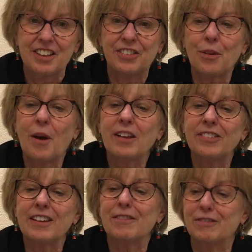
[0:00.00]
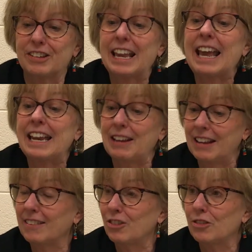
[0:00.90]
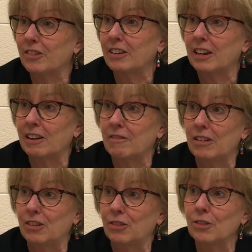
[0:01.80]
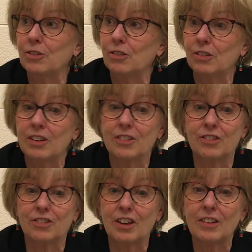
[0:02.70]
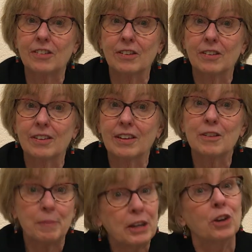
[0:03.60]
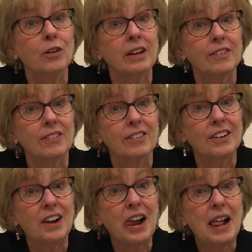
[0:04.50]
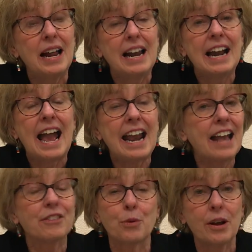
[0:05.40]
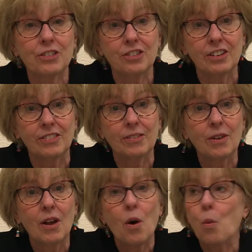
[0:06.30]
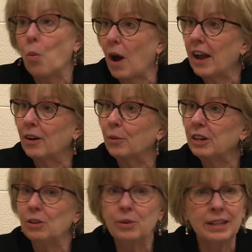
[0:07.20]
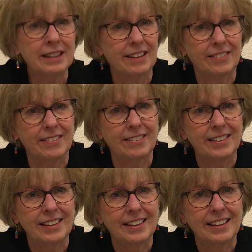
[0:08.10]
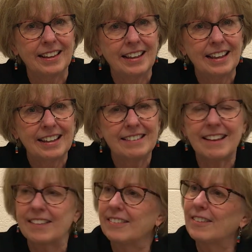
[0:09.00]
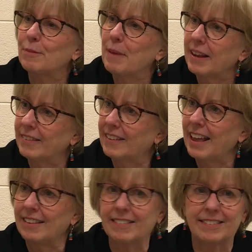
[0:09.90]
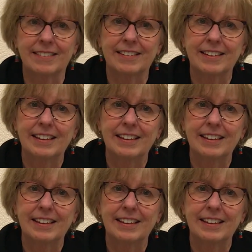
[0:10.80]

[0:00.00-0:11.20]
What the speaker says: So I say to get interested in research is be curious and ask questions. Why are we doing this? Does this make sense?